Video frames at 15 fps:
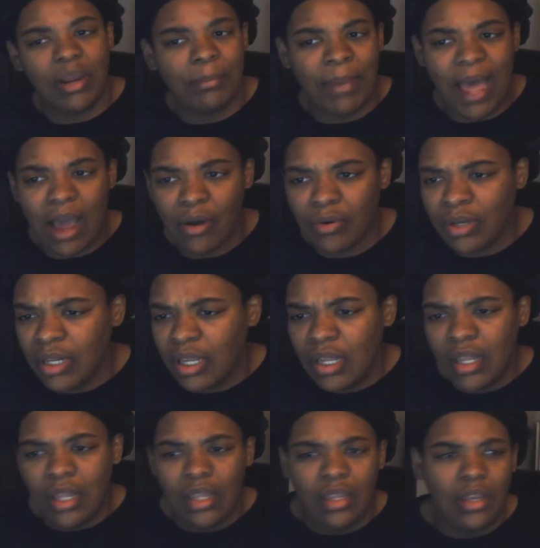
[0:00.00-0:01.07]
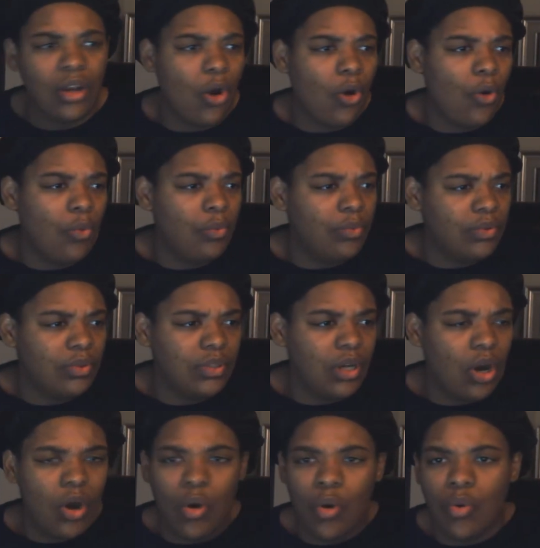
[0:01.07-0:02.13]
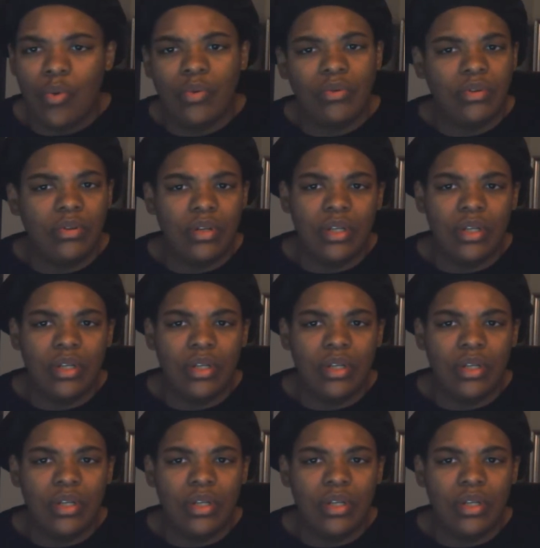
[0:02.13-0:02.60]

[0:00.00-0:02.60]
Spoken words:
about, you know, the whole